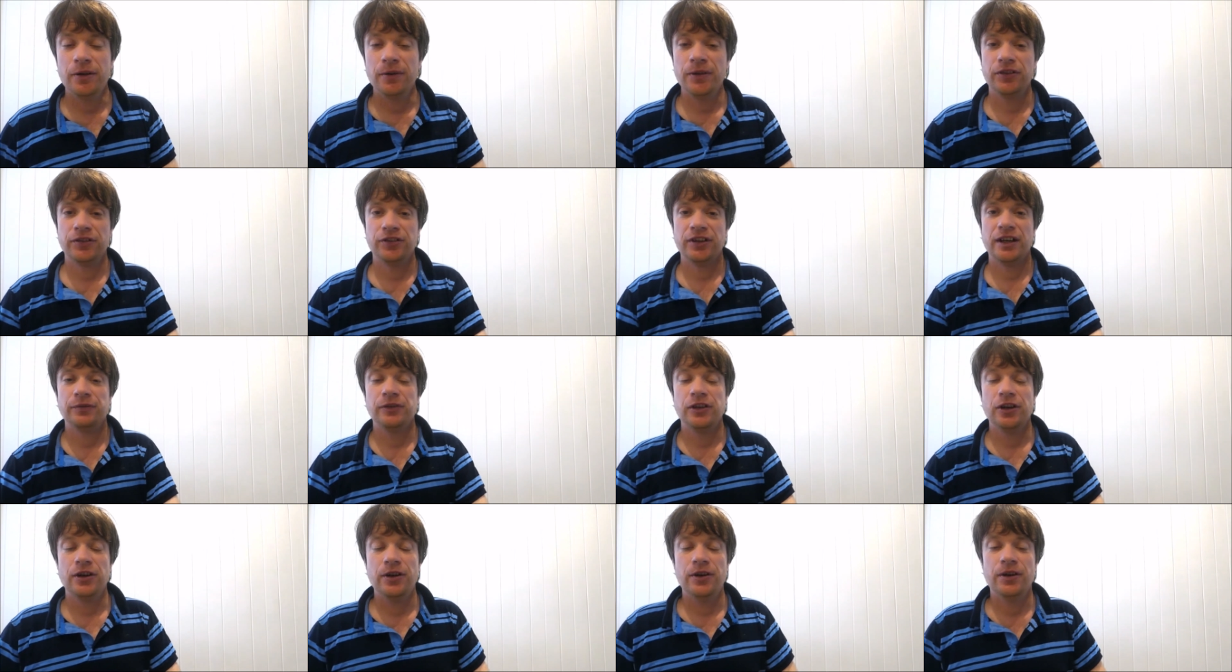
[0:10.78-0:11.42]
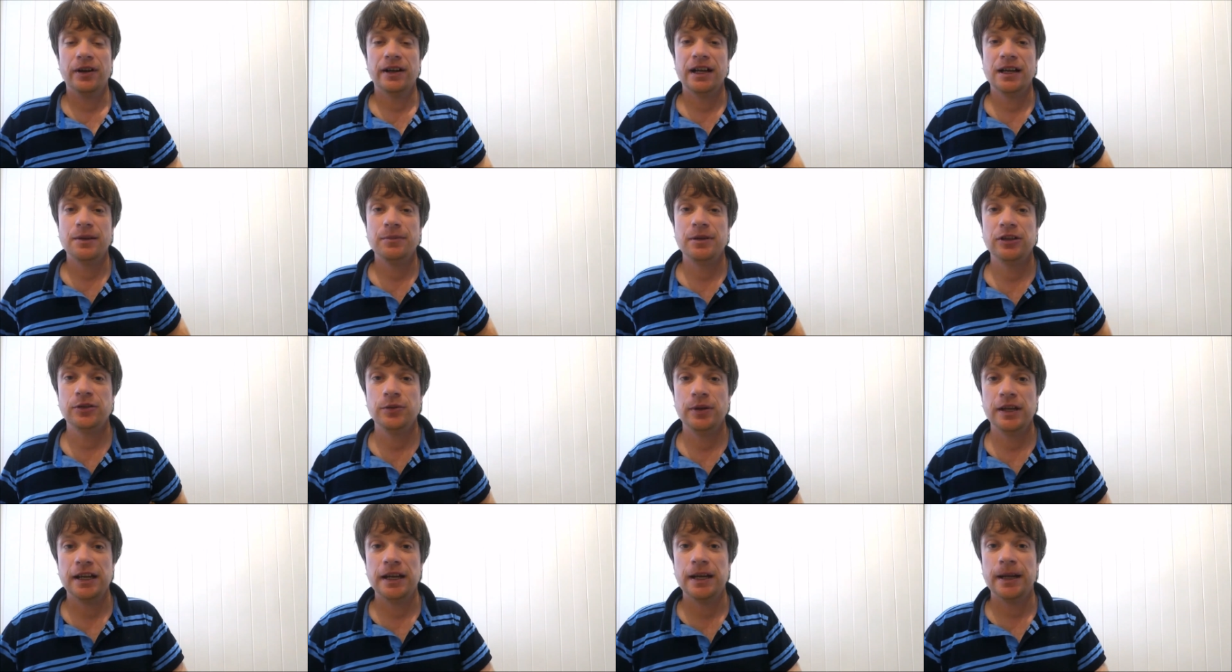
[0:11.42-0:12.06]
This afternoon I'm going to be
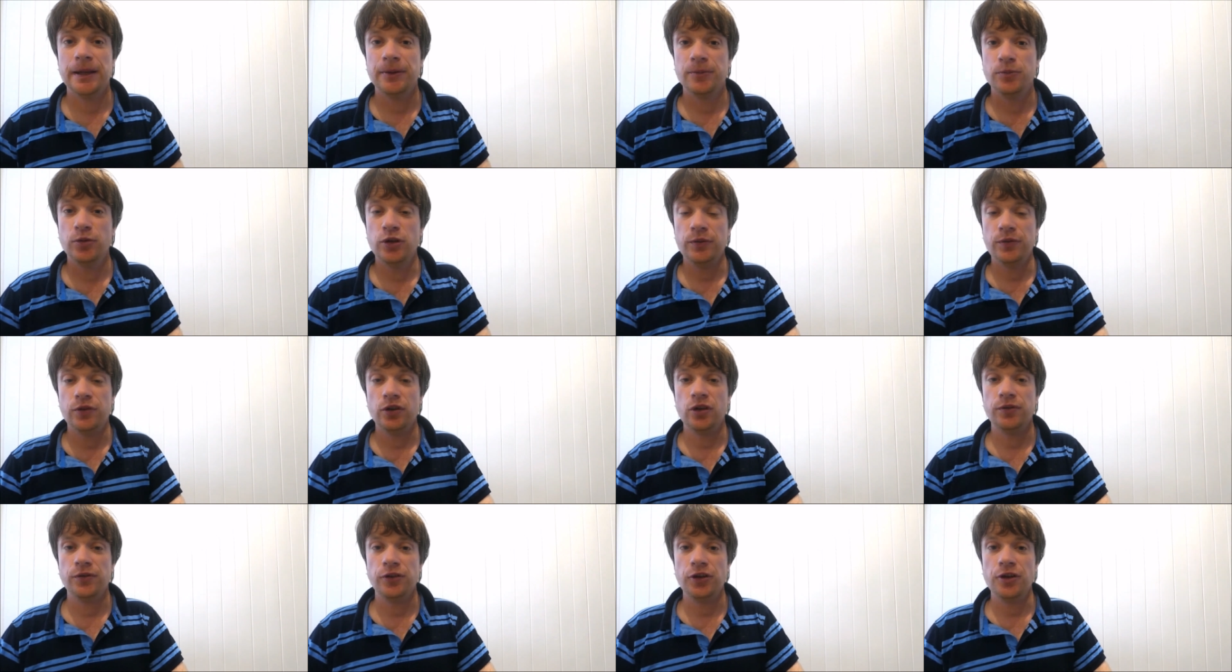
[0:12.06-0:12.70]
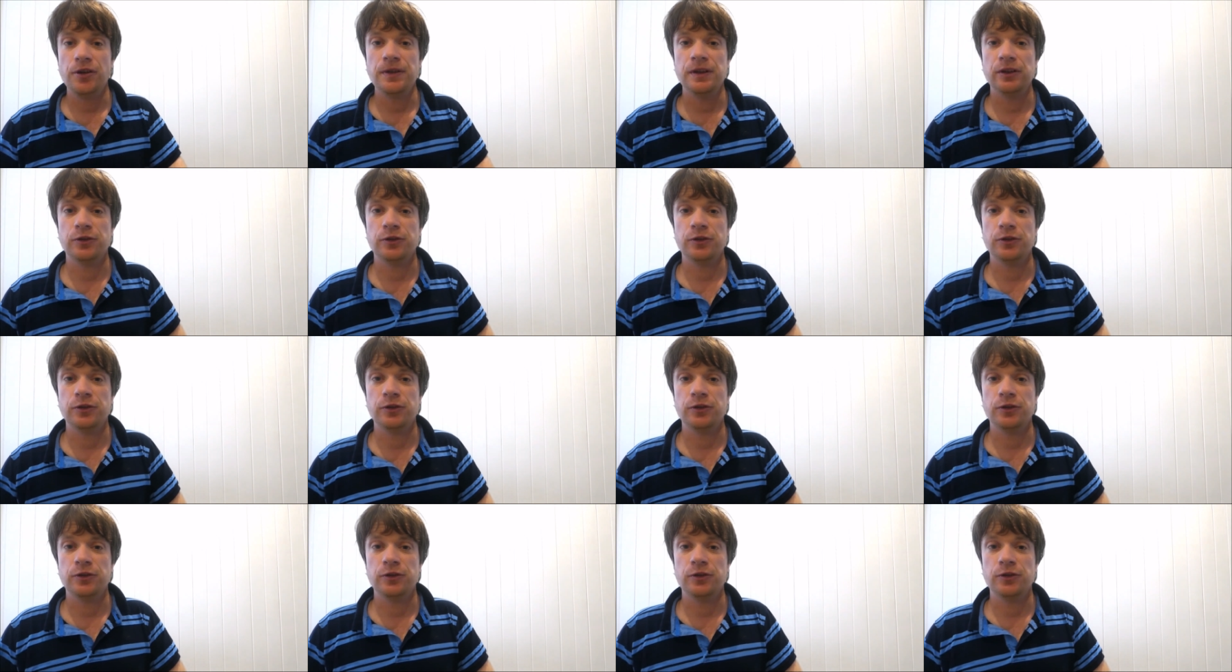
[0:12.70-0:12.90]
doing another movie review.